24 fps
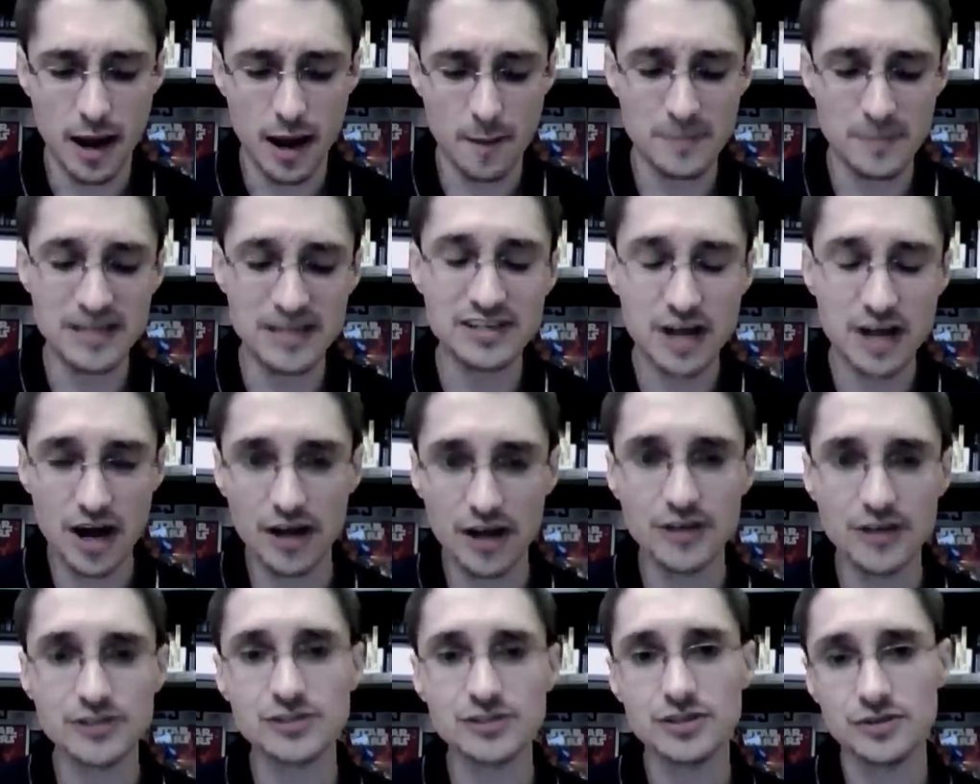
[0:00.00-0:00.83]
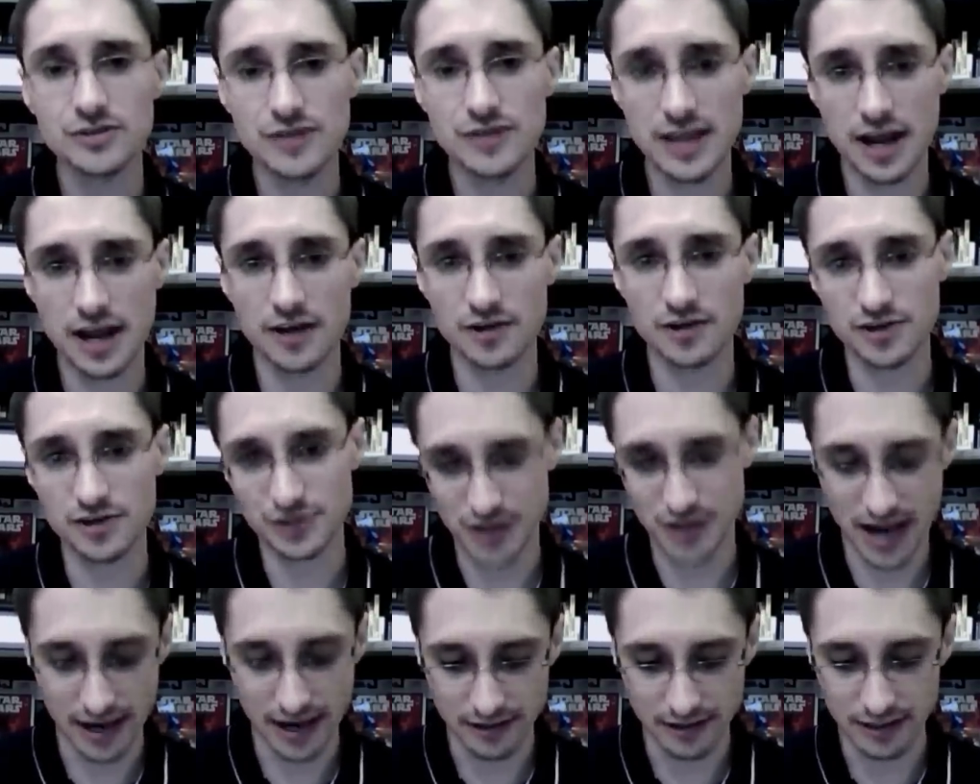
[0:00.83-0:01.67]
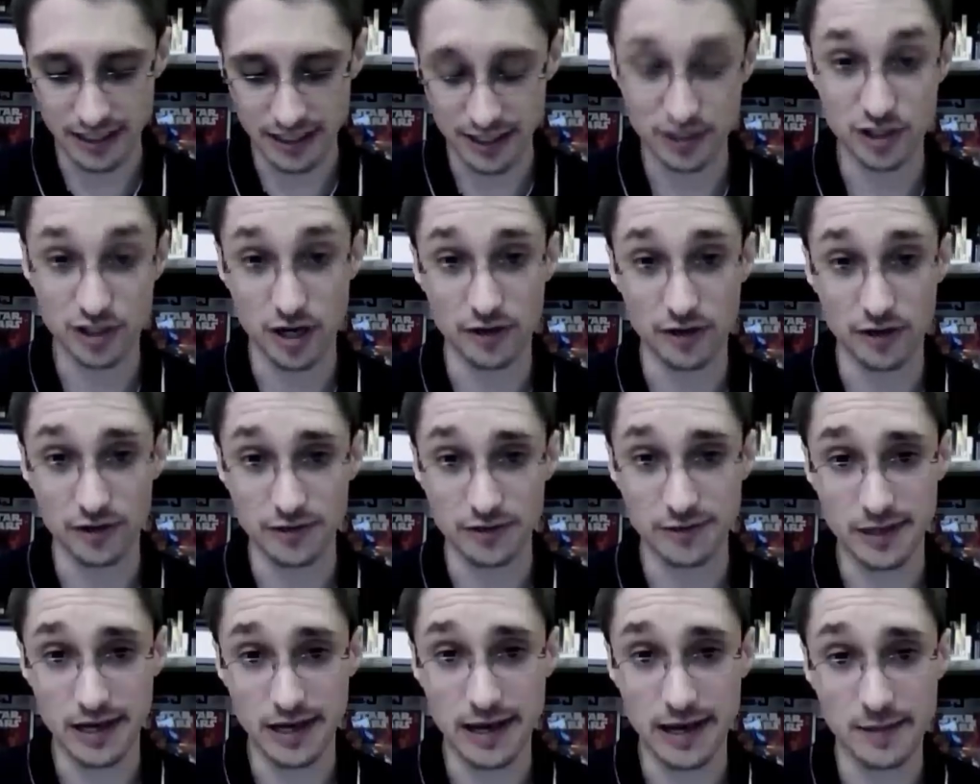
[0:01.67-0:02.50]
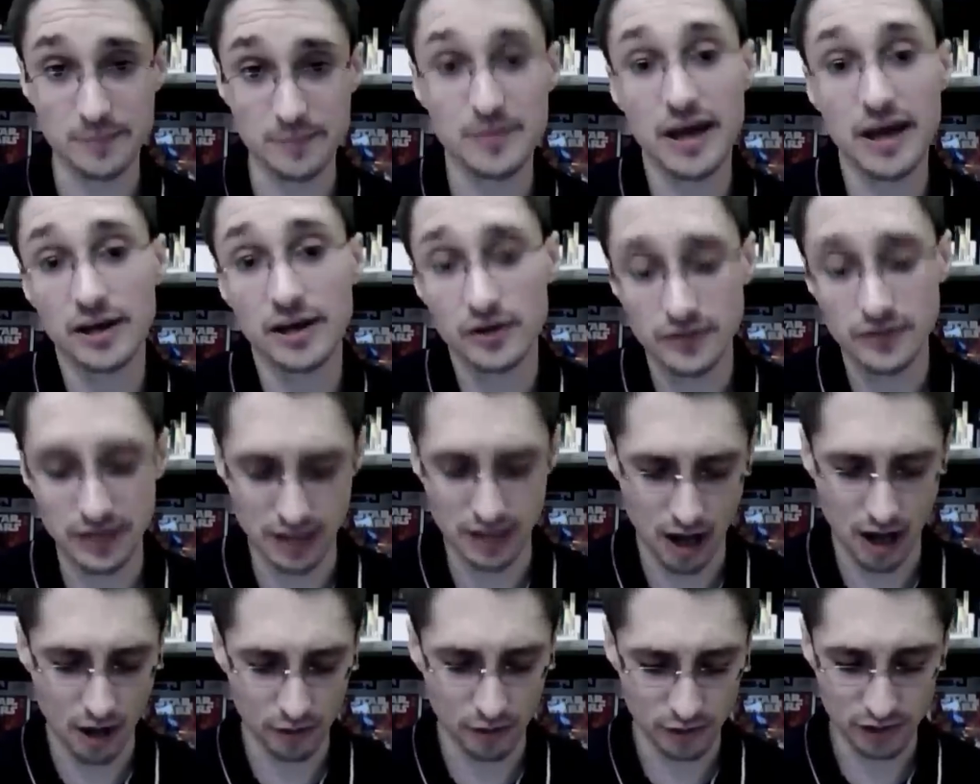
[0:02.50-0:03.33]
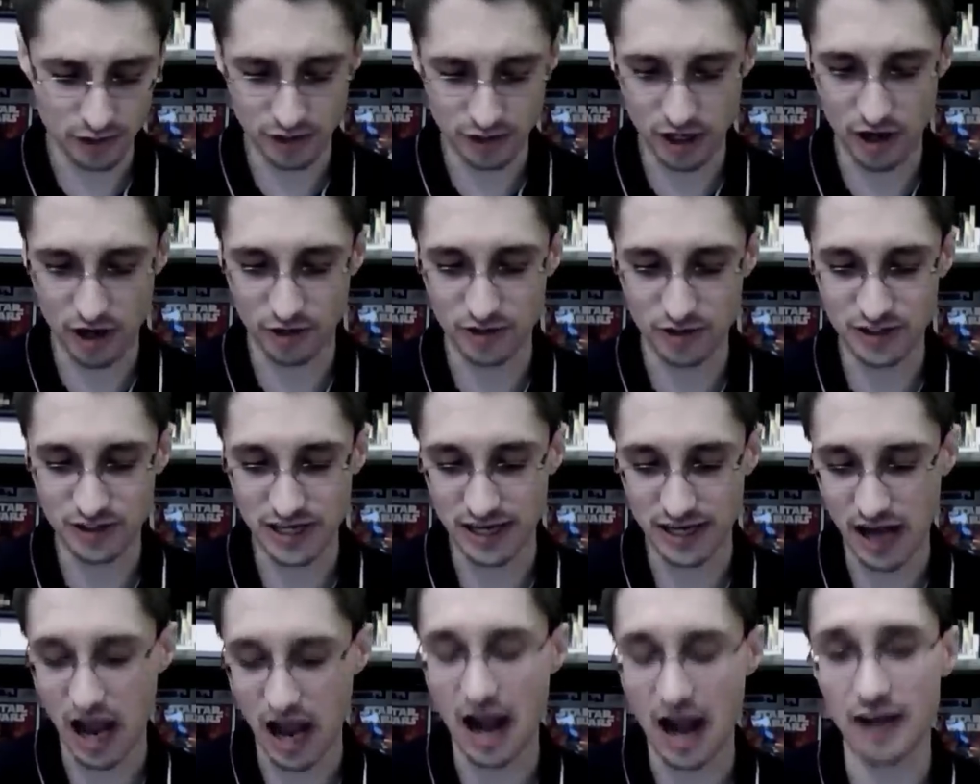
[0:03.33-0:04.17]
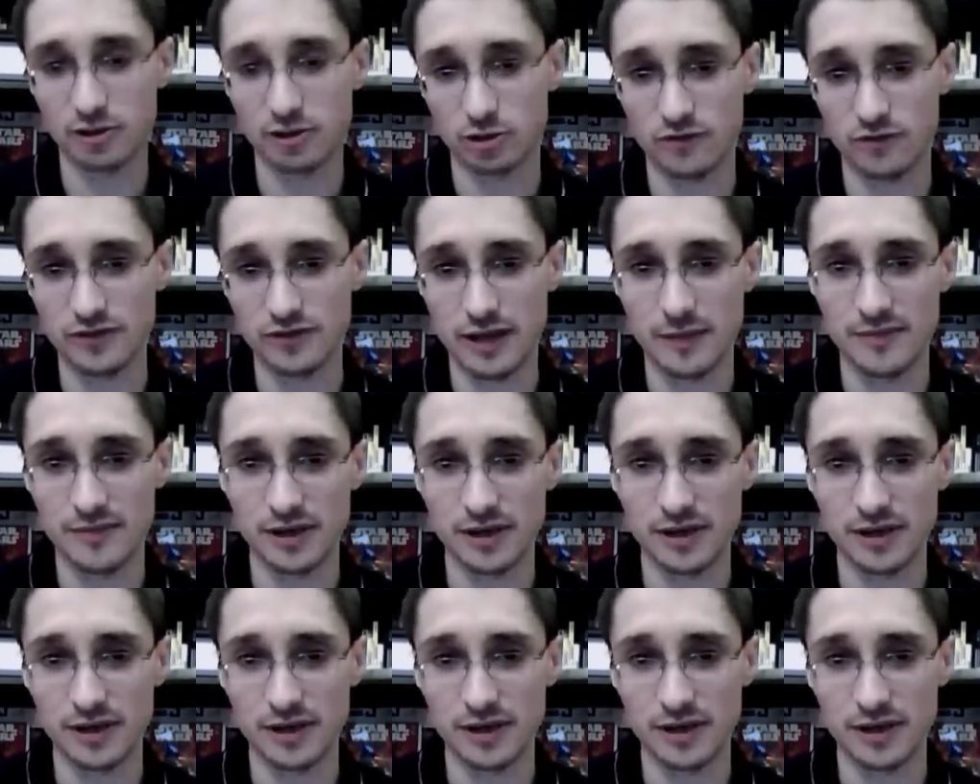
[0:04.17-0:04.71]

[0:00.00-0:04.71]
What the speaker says: because they understand each other better than others could understand either of them.